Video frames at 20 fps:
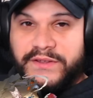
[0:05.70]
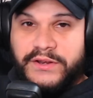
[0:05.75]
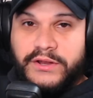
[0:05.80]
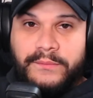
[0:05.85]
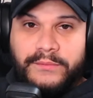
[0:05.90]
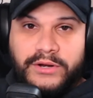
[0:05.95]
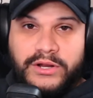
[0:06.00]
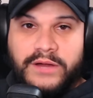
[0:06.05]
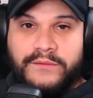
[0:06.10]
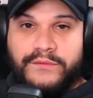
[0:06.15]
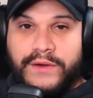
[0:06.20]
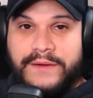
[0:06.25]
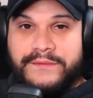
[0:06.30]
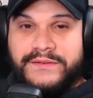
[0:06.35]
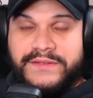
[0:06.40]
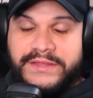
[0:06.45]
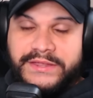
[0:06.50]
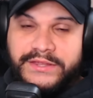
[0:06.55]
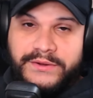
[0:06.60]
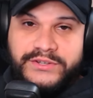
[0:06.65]
video, I'm going to cover
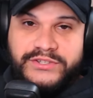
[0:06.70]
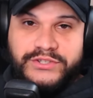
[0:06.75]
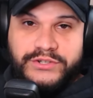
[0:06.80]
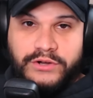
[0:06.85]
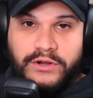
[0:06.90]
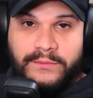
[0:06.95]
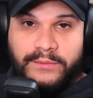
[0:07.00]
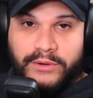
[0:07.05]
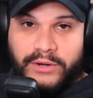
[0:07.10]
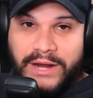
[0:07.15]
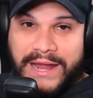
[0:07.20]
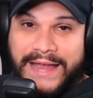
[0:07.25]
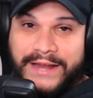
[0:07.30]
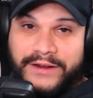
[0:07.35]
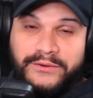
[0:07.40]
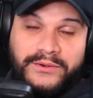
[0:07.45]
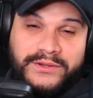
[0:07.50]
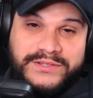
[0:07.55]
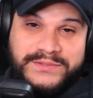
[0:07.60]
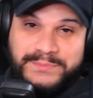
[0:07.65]
everything there is to know about
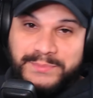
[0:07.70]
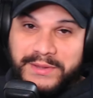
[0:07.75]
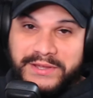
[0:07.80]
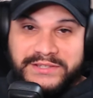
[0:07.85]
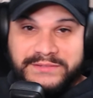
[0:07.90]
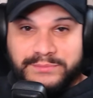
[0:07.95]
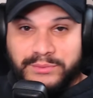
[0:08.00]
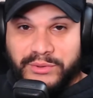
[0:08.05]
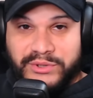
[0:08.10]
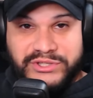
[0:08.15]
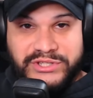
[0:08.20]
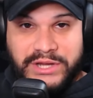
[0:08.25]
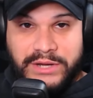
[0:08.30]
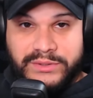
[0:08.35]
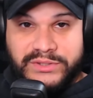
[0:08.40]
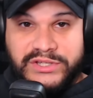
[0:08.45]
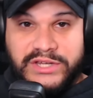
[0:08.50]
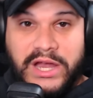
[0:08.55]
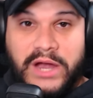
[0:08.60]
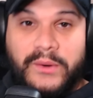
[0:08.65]
Acheron's best boy
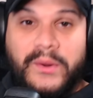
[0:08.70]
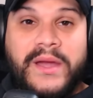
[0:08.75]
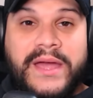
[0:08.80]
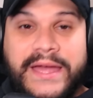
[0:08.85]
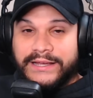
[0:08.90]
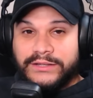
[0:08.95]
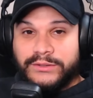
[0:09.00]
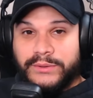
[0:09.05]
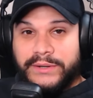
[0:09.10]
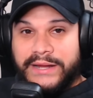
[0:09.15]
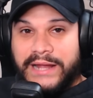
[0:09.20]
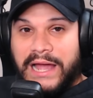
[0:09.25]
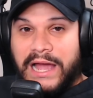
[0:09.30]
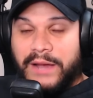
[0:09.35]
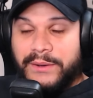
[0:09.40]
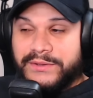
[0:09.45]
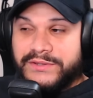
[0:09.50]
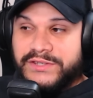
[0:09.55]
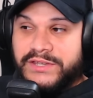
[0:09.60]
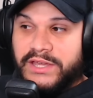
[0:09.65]
Jiaoxiu, including
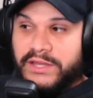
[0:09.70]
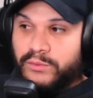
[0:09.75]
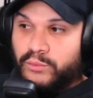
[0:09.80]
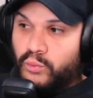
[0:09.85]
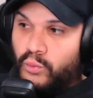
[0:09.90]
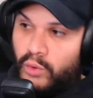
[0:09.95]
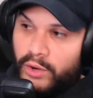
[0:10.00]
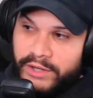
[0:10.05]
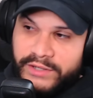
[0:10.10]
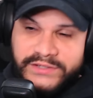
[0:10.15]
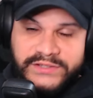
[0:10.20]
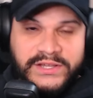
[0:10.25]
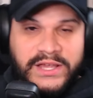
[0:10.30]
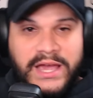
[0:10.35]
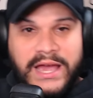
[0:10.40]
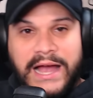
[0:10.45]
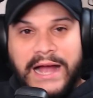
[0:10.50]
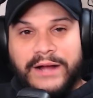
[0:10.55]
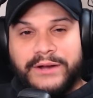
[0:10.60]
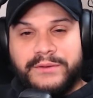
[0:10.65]
how his kit works,
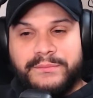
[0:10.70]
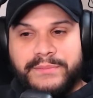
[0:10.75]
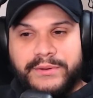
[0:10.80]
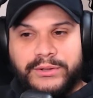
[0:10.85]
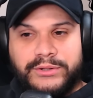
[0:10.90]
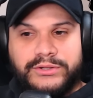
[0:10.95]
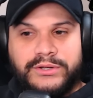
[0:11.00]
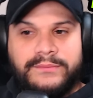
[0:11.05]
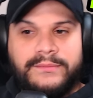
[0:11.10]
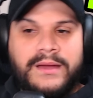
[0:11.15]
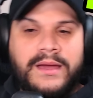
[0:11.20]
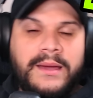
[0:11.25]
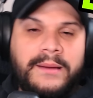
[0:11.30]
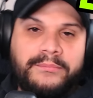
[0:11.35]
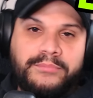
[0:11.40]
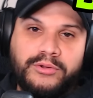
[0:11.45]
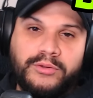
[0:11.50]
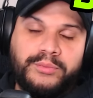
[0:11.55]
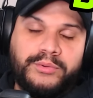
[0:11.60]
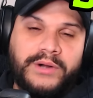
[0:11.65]
how to build him,
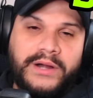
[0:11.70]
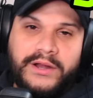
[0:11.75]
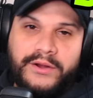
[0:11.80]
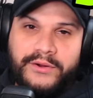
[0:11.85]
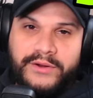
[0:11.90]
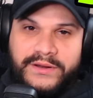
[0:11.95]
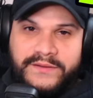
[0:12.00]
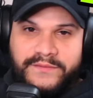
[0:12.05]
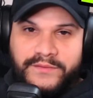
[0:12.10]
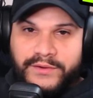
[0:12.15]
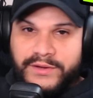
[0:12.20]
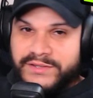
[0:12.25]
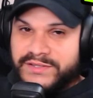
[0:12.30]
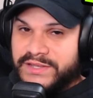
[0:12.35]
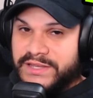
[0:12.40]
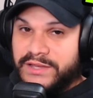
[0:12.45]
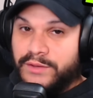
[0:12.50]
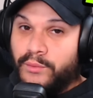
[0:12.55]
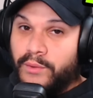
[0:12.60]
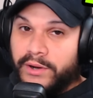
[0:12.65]
pull priority for
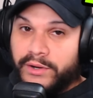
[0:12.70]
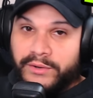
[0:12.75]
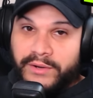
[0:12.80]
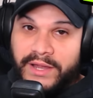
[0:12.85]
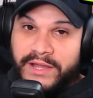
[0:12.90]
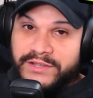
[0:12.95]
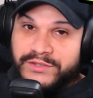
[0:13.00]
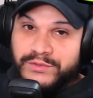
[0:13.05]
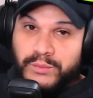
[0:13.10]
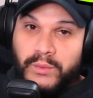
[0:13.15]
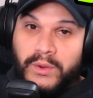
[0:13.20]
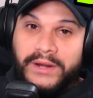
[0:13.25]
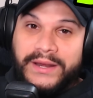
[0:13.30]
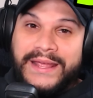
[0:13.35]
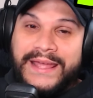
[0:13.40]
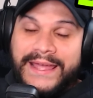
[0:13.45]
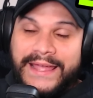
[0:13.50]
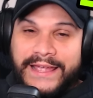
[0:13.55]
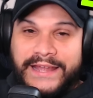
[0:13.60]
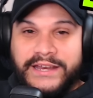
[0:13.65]
his E1 or S1,
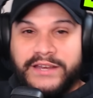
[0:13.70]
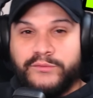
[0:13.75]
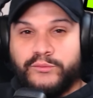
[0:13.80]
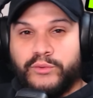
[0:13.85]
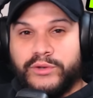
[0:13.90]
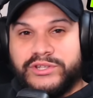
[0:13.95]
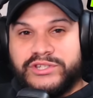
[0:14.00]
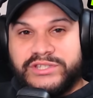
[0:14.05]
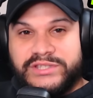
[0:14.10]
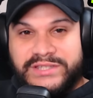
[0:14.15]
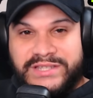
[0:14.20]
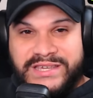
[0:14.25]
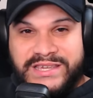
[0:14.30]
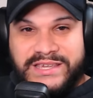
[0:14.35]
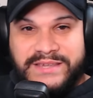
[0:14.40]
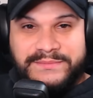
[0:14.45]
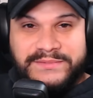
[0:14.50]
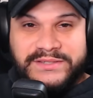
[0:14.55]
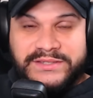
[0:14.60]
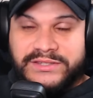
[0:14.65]
and in which
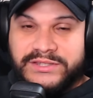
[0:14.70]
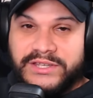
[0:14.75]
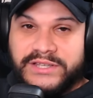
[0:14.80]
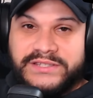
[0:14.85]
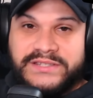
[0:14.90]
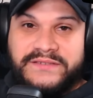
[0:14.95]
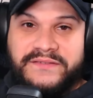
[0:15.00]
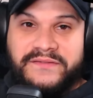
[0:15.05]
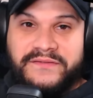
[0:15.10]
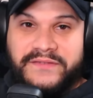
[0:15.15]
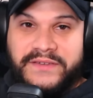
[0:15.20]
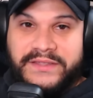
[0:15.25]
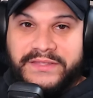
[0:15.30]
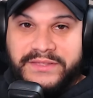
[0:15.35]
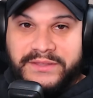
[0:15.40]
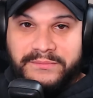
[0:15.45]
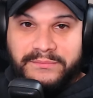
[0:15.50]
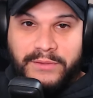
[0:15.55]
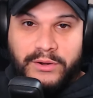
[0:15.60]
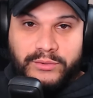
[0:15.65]
teams does he
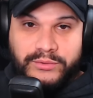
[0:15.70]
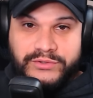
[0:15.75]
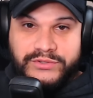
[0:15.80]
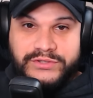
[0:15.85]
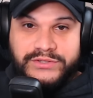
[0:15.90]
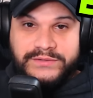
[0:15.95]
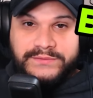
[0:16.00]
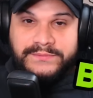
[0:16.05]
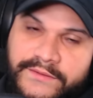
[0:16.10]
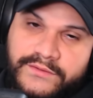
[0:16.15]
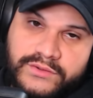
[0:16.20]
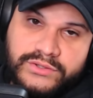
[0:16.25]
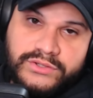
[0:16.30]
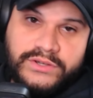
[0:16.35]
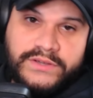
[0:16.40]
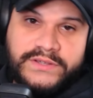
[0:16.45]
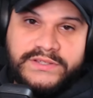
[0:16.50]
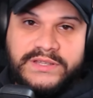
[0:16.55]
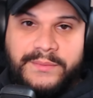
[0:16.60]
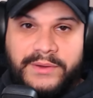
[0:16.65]
fit the most. If you
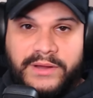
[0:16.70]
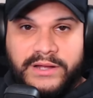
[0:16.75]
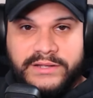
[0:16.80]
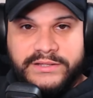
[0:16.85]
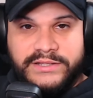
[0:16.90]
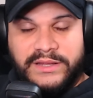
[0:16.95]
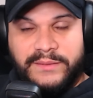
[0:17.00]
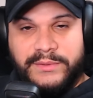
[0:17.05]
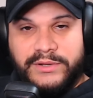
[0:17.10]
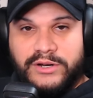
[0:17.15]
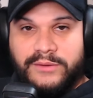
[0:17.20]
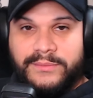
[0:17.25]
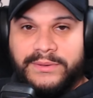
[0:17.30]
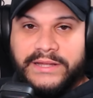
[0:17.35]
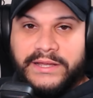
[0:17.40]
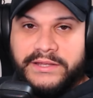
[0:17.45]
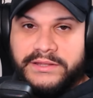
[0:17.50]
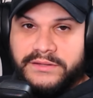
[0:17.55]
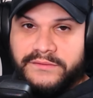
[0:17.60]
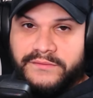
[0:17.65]
enjoy this type of content, let me know by
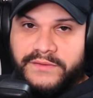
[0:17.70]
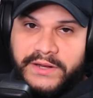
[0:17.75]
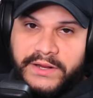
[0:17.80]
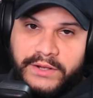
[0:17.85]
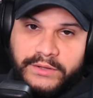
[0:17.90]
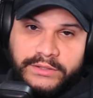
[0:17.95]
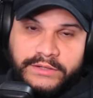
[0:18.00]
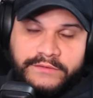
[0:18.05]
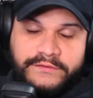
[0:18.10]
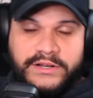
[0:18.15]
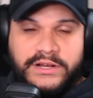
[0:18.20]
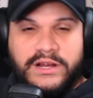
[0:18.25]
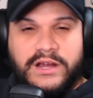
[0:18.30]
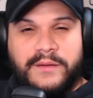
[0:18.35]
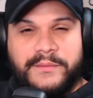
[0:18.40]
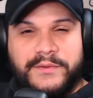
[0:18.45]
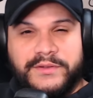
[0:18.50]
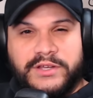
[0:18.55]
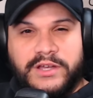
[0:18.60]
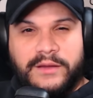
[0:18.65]
liking the video, leaving a
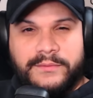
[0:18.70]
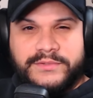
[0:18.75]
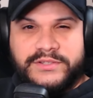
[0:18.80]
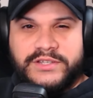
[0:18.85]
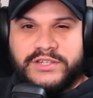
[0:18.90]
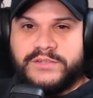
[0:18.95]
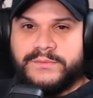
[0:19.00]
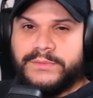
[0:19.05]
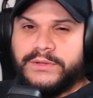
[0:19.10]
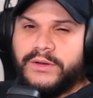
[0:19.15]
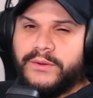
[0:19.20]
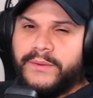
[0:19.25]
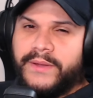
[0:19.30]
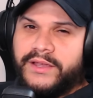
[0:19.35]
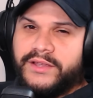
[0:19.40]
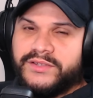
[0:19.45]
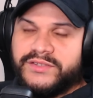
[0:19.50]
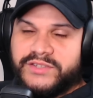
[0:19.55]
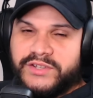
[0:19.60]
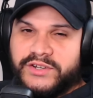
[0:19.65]
comment in the comment section below,
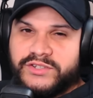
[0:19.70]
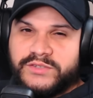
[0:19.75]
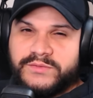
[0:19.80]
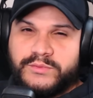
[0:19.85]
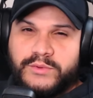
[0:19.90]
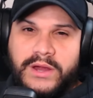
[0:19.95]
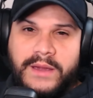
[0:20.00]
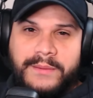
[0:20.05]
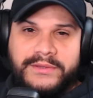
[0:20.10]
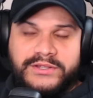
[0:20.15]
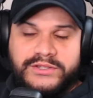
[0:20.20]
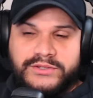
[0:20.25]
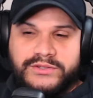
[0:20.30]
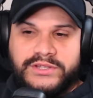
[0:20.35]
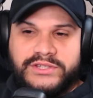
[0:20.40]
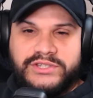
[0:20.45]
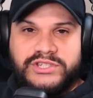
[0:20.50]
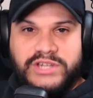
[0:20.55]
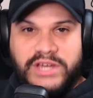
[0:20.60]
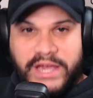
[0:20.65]
and consider subscribing to
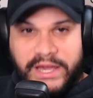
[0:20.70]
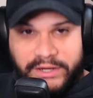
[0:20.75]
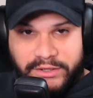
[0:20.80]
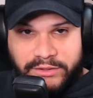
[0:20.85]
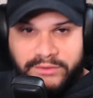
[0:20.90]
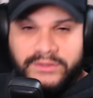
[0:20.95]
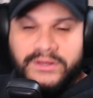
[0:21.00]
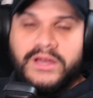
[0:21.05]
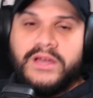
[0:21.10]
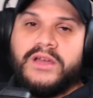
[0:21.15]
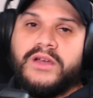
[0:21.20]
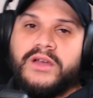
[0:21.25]
the channel.